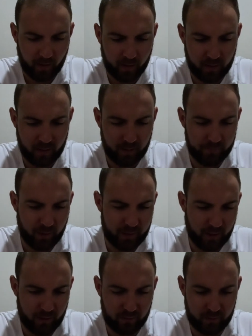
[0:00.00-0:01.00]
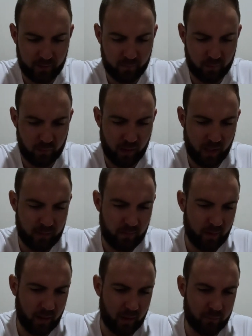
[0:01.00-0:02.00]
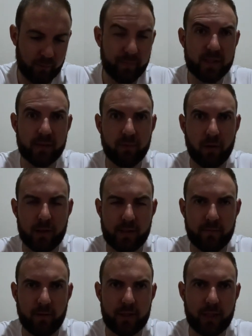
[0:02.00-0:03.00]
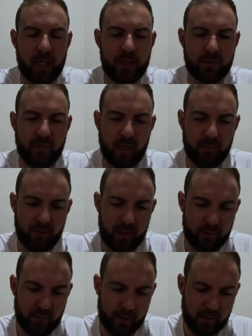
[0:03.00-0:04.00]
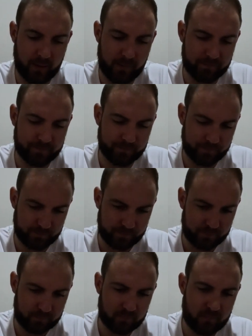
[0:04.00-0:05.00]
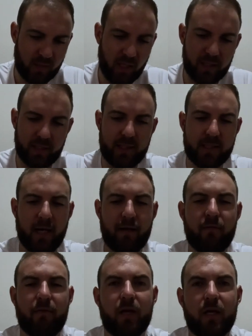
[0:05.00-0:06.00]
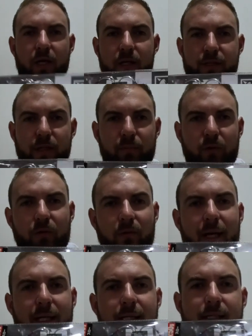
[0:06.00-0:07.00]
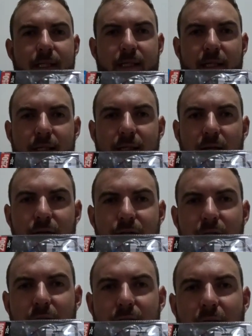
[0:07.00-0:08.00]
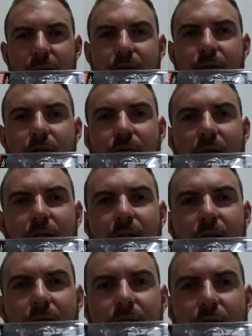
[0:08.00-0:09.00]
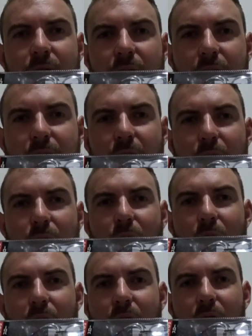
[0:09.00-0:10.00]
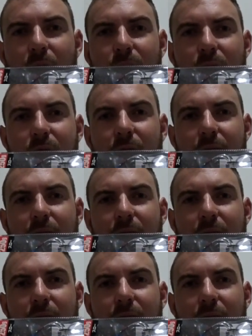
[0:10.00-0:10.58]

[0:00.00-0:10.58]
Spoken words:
No doubt I'll give them a run, but I wouldn't be surprised if I change them out pretty quickly. These have some crazy detail. I'm just going to touch the screen there so that I know what I'm looking